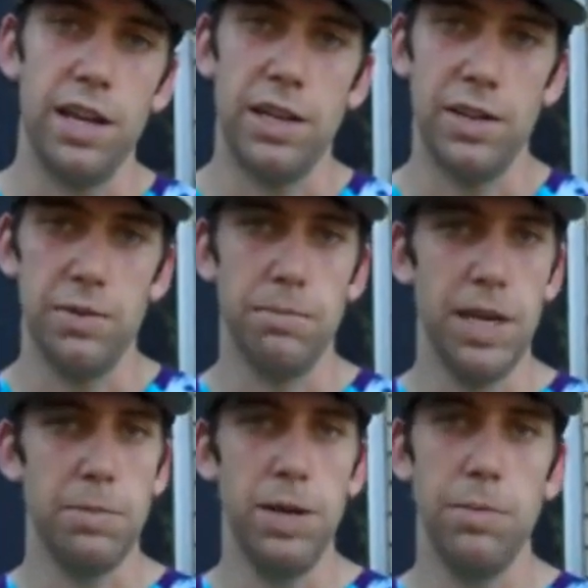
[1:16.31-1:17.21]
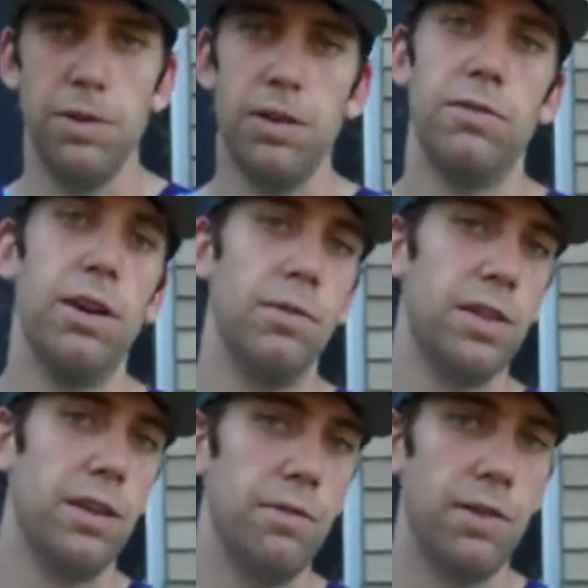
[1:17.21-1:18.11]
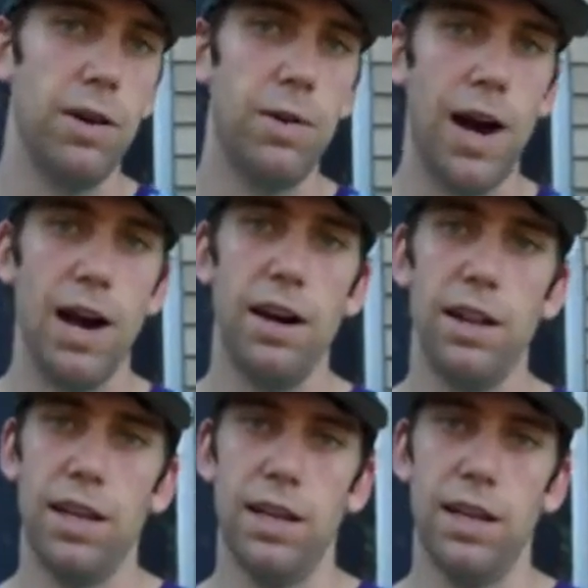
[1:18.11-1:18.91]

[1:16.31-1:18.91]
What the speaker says: and you'd meet people and run with them for a while.